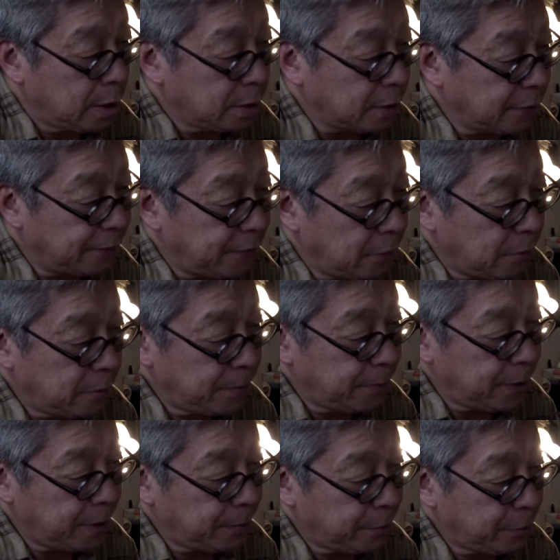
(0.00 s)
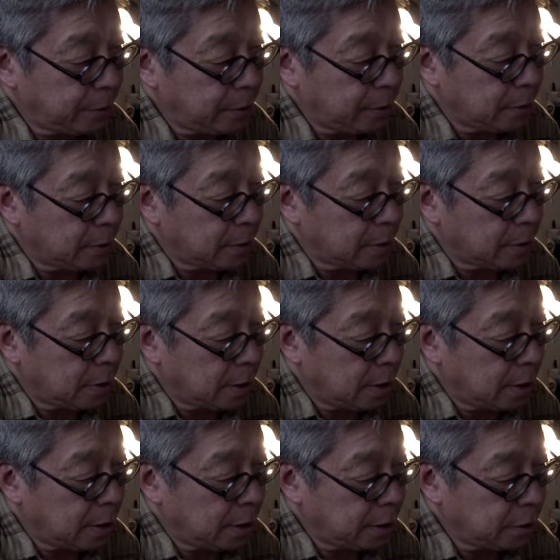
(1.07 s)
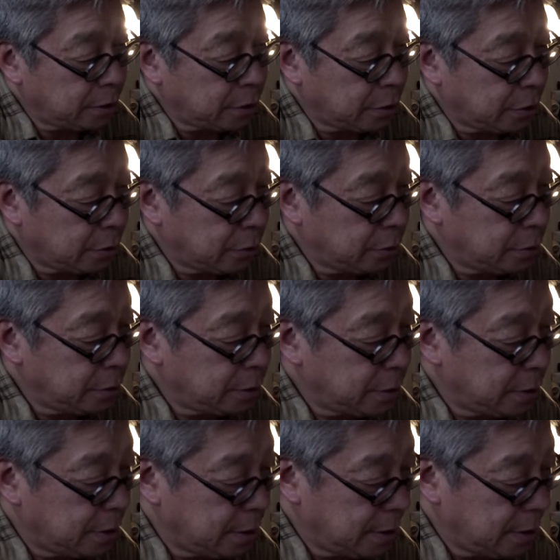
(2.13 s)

the FOMA paper, untoned,